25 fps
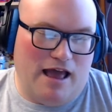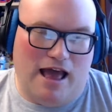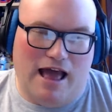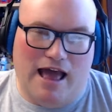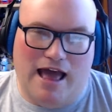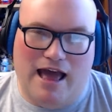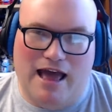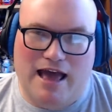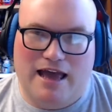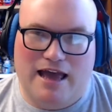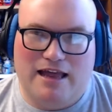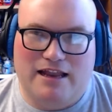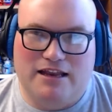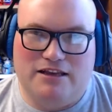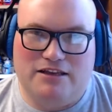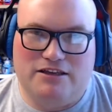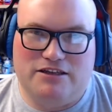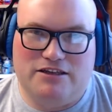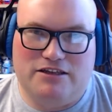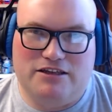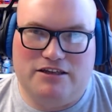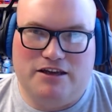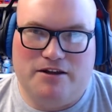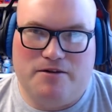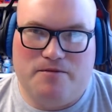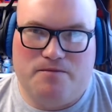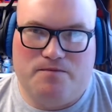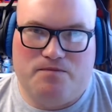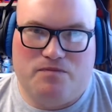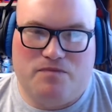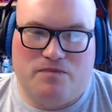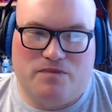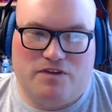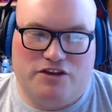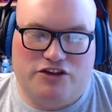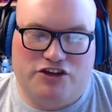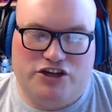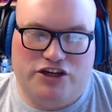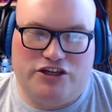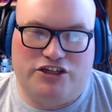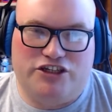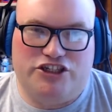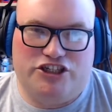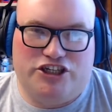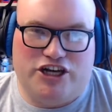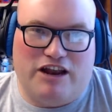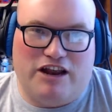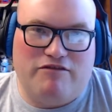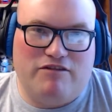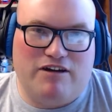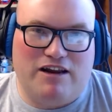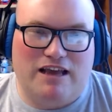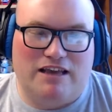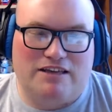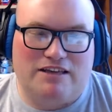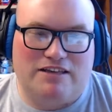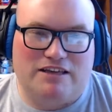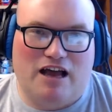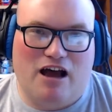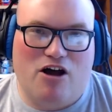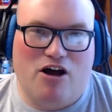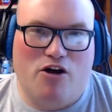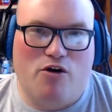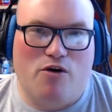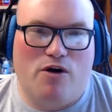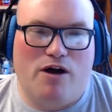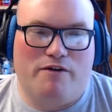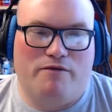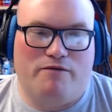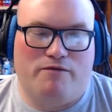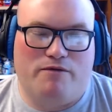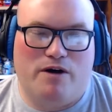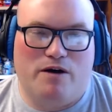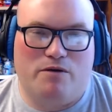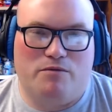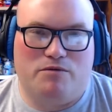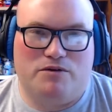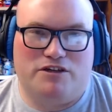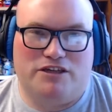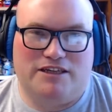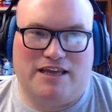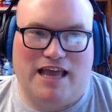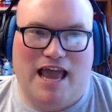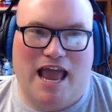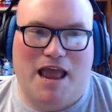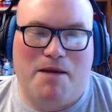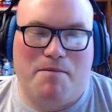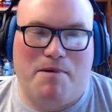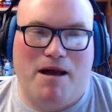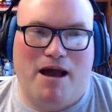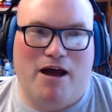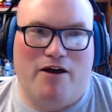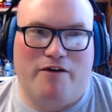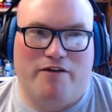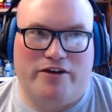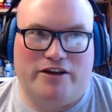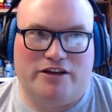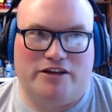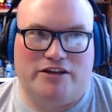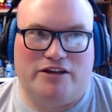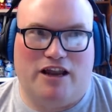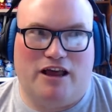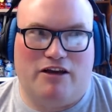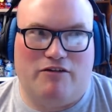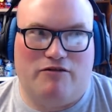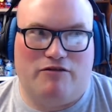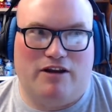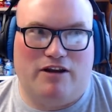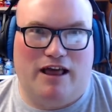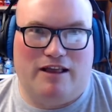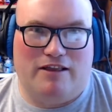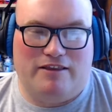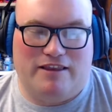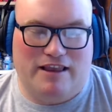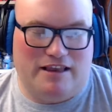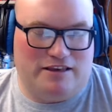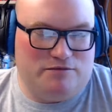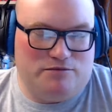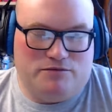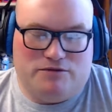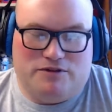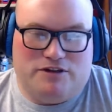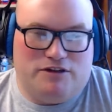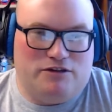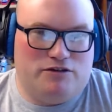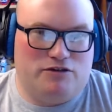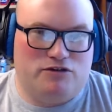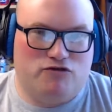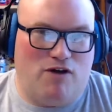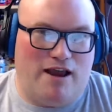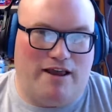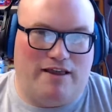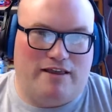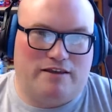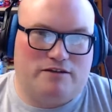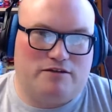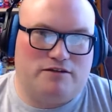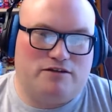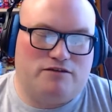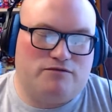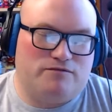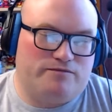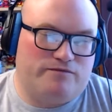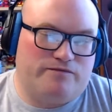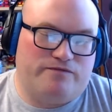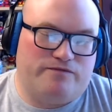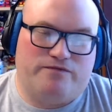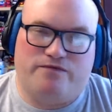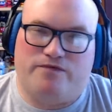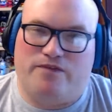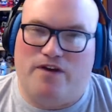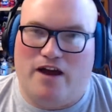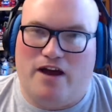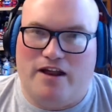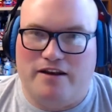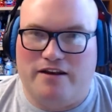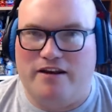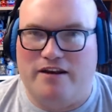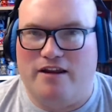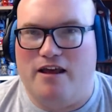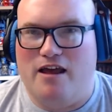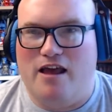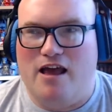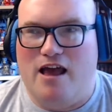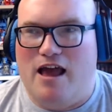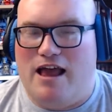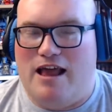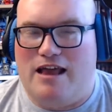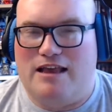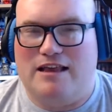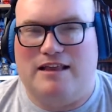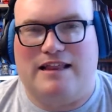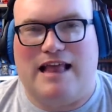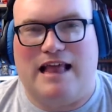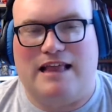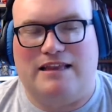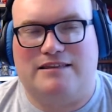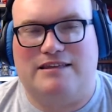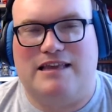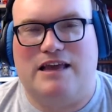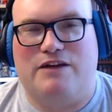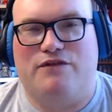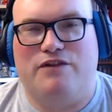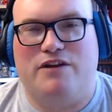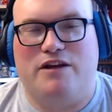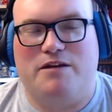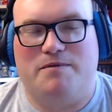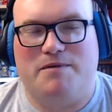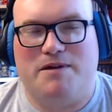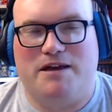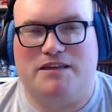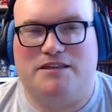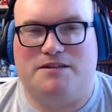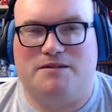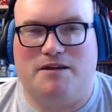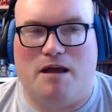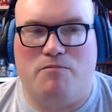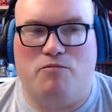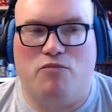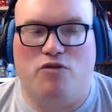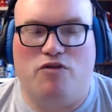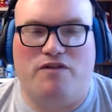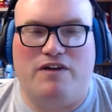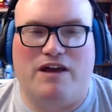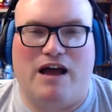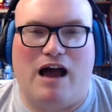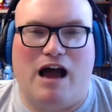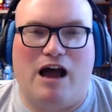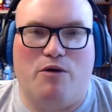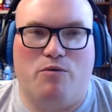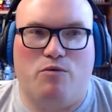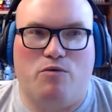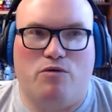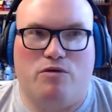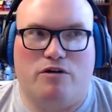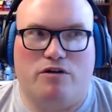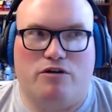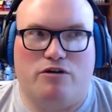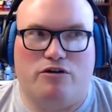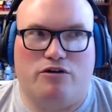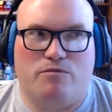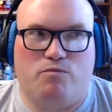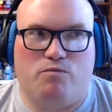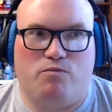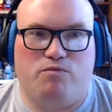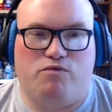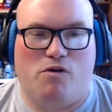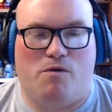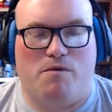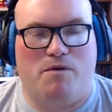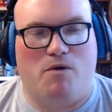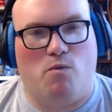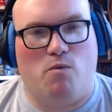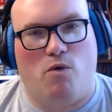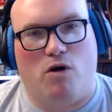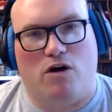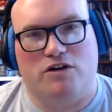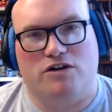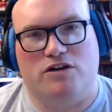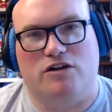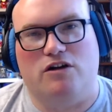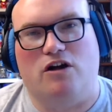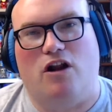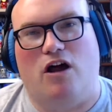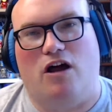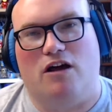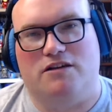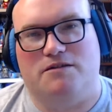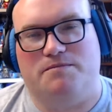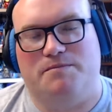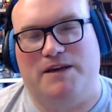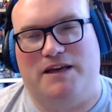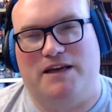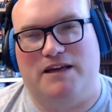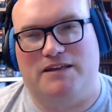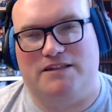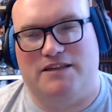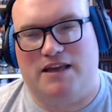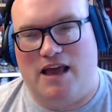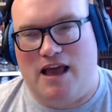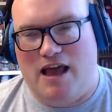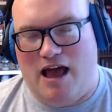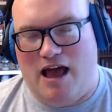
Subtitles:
and just generally as a whole, I came out of it just like this was great. This was fun. That's definitely a movie I will watch lots, because